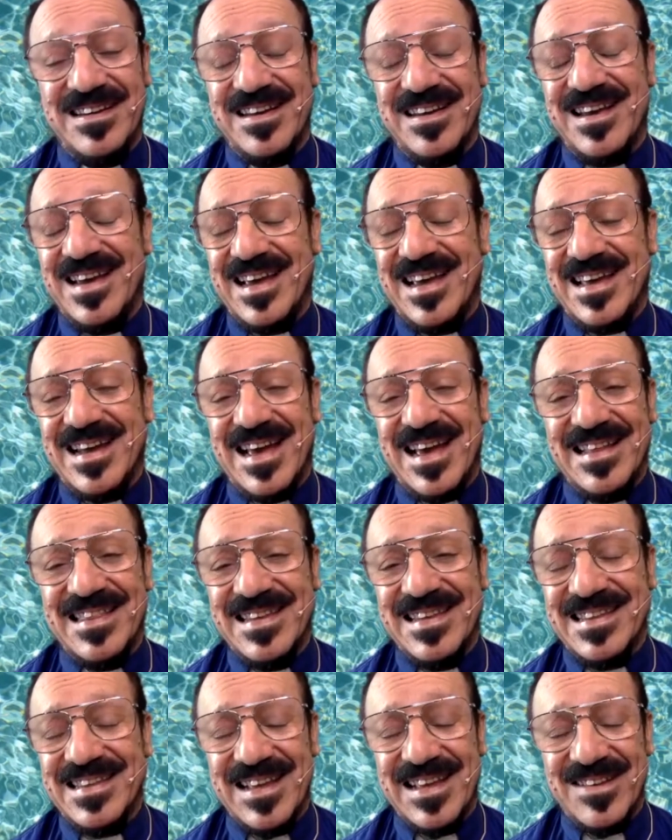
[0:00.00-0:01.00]
And I
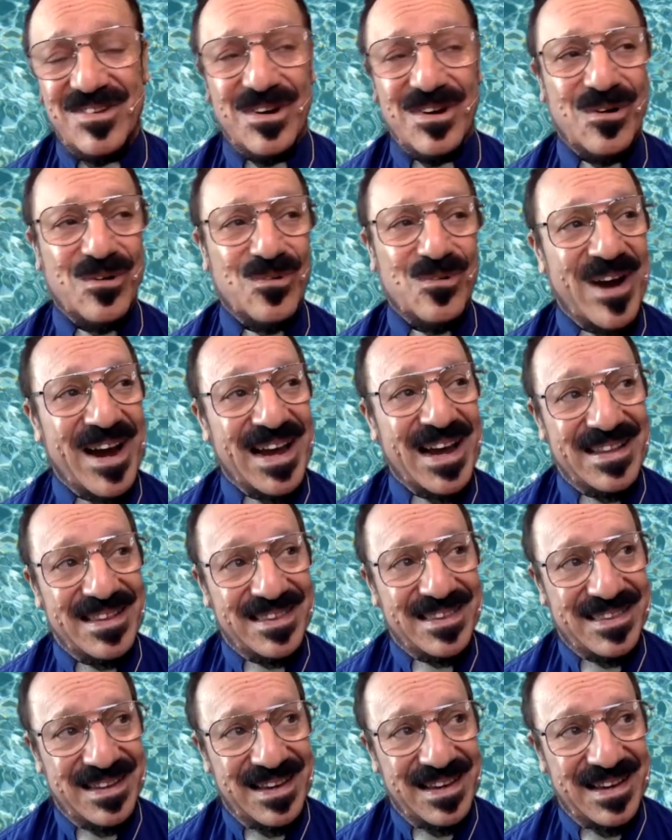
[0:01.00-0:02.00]
think that's a great
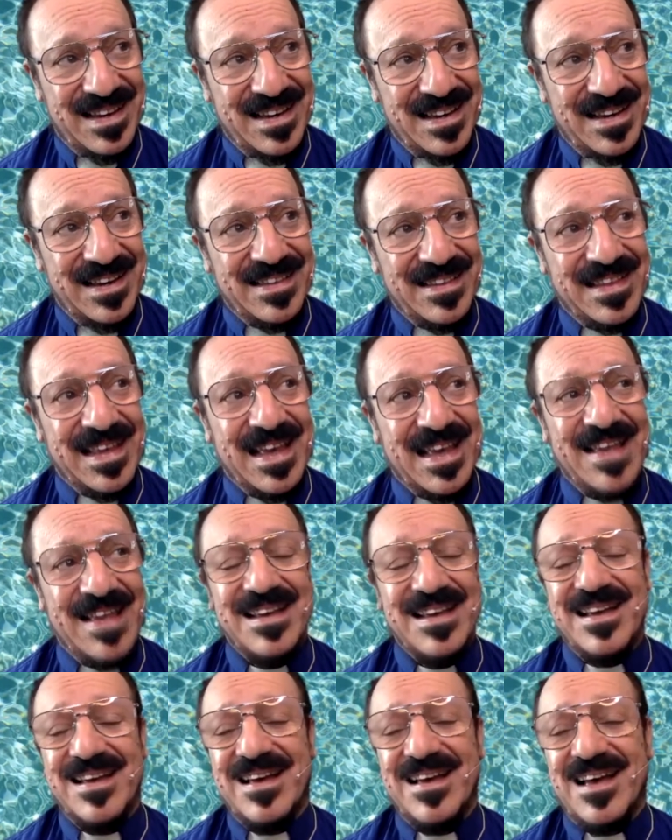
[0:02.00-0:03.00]
thing, that
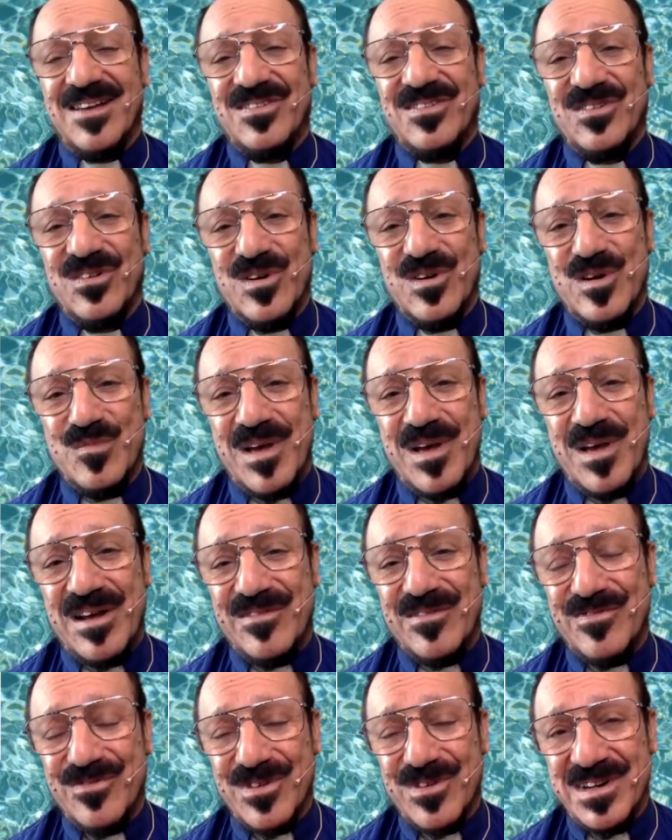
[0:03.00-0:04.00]
a certain amount
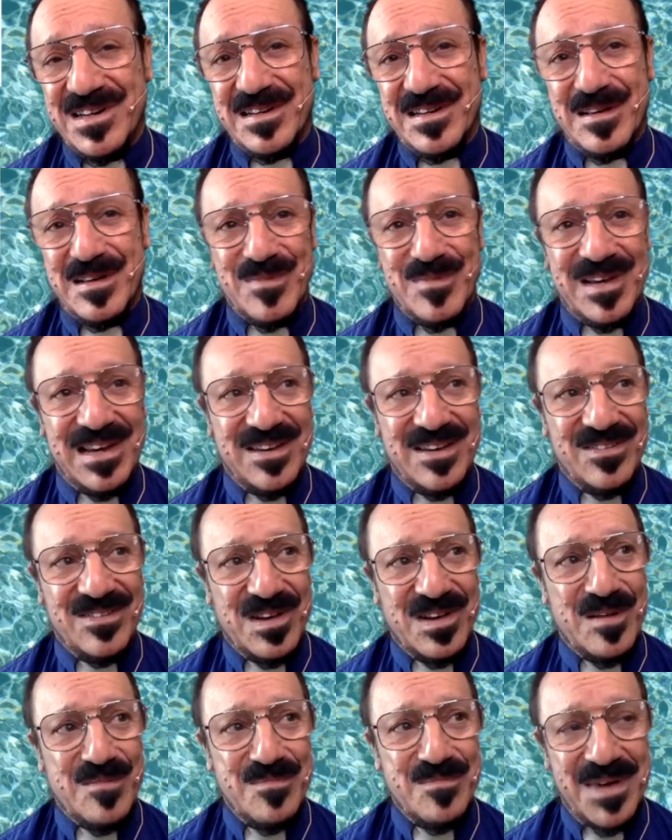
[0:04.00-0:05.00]
of freedom has
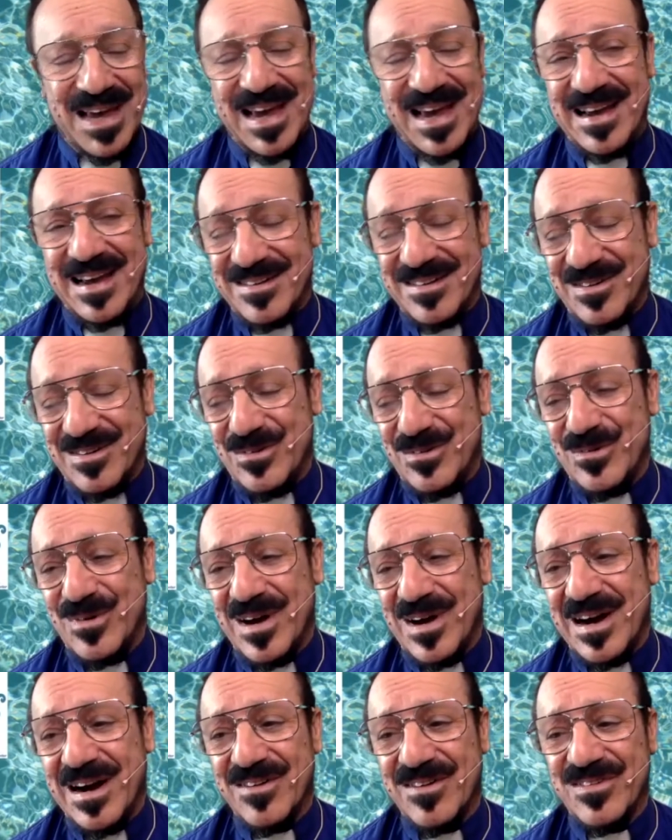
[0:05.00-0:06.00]
come back to
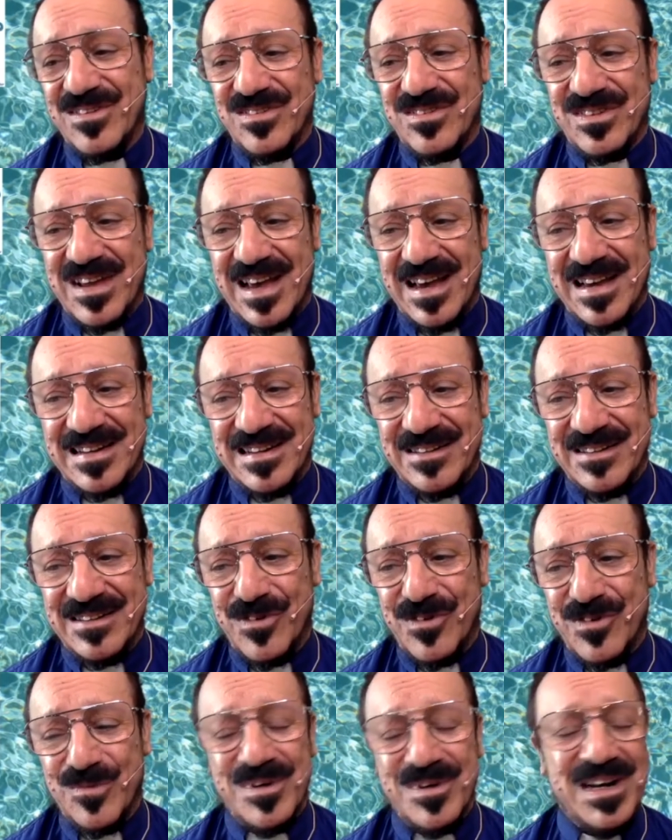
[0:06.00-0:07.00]
our society
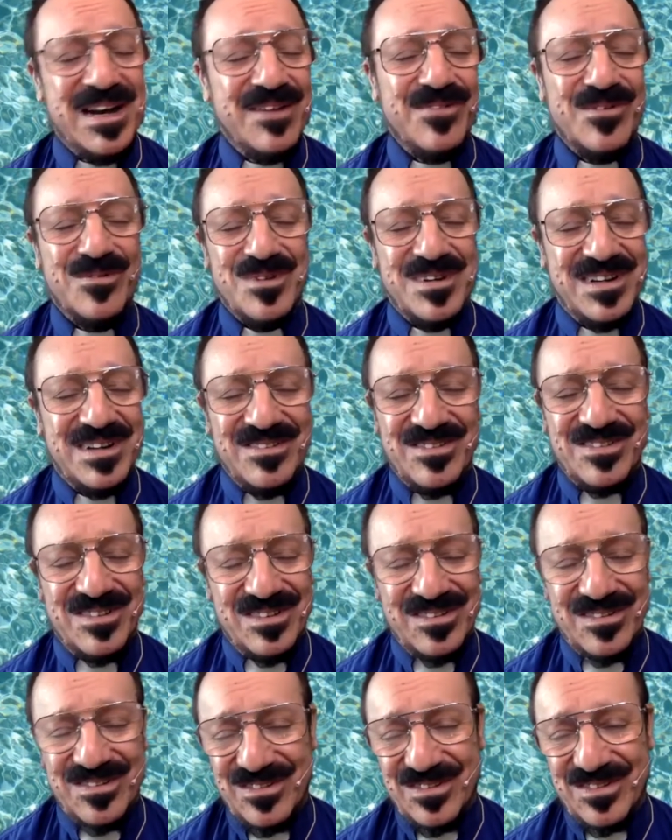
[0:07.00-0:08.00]
for whatever
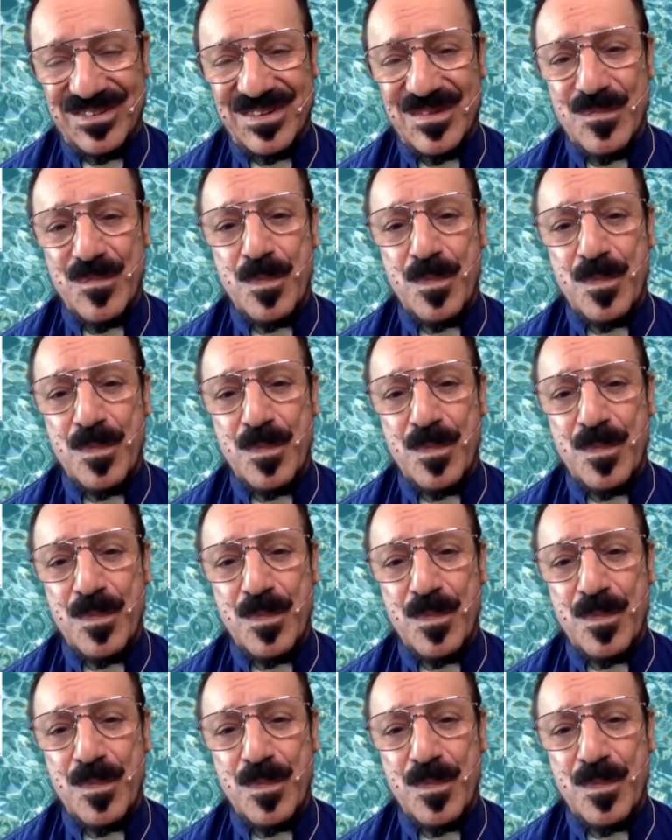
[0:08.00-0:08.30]
reasons.